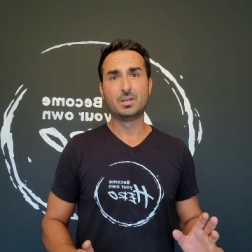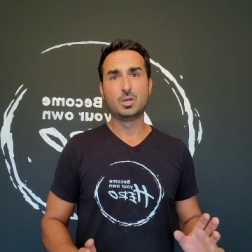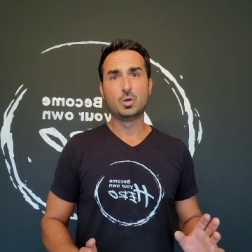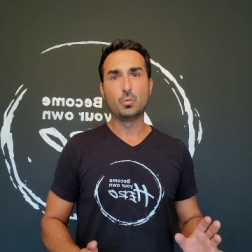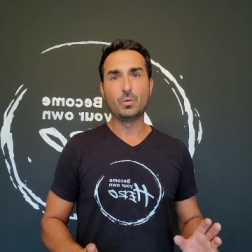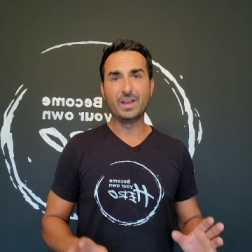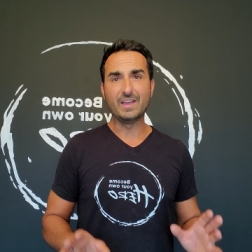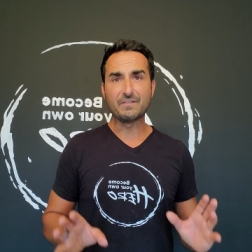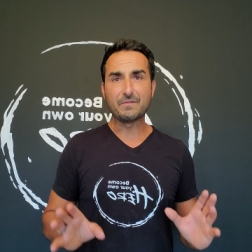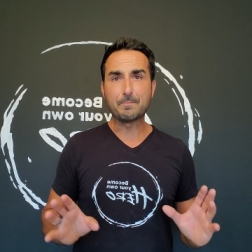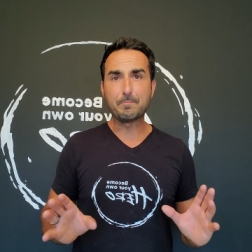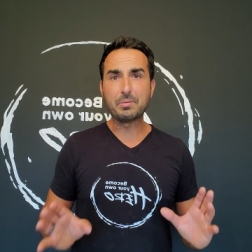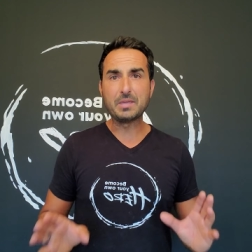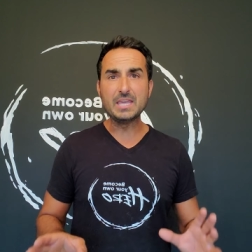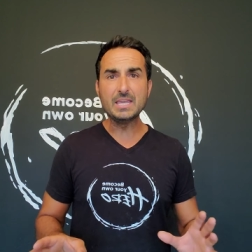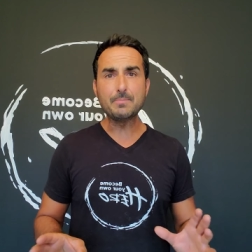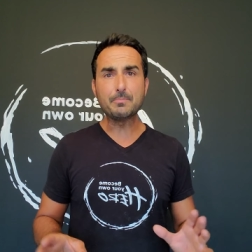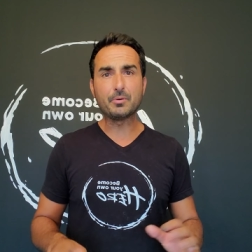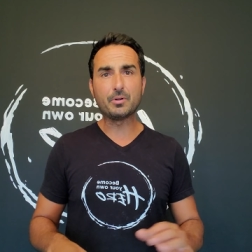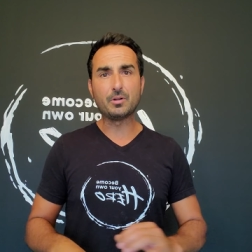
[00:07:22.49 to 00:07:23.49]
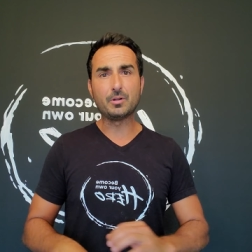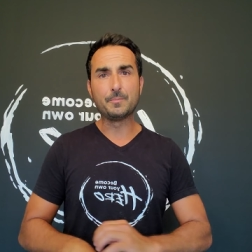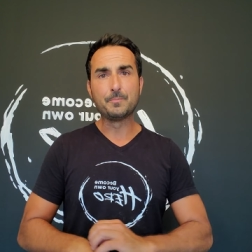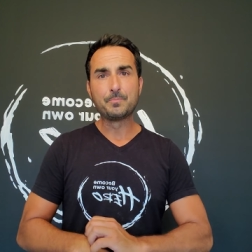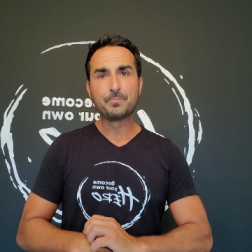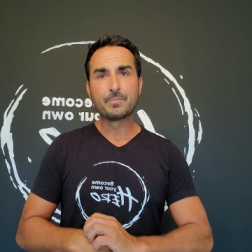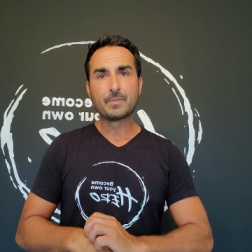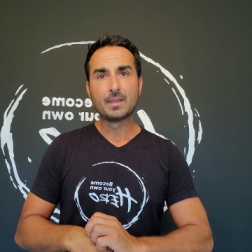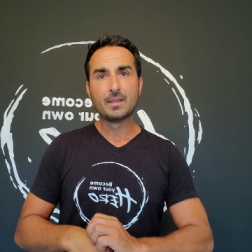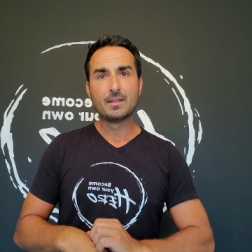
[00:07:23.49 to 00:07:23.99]
We have
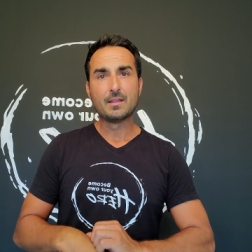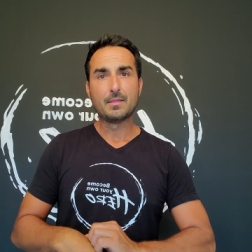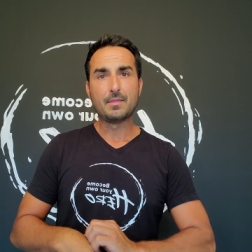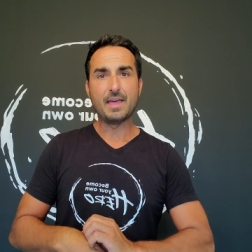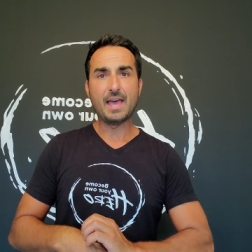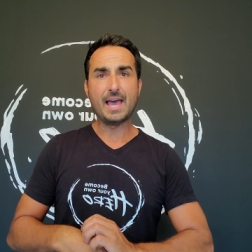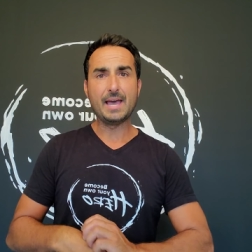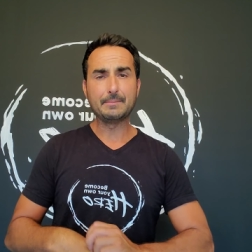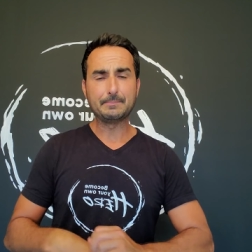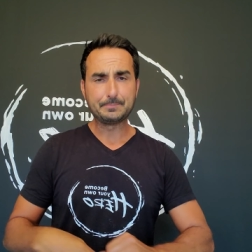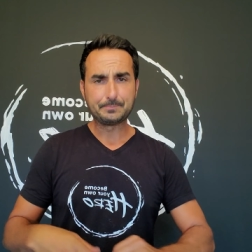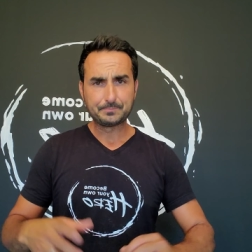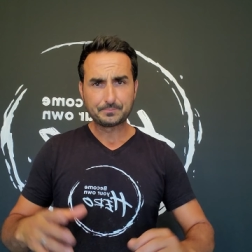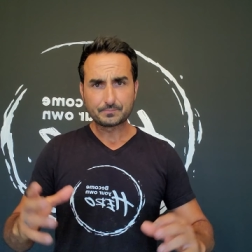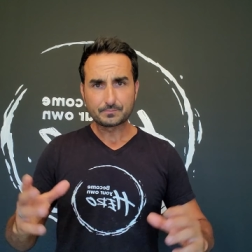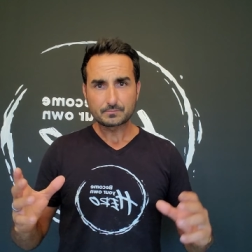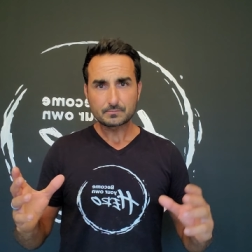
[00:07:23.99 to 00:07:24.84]
people that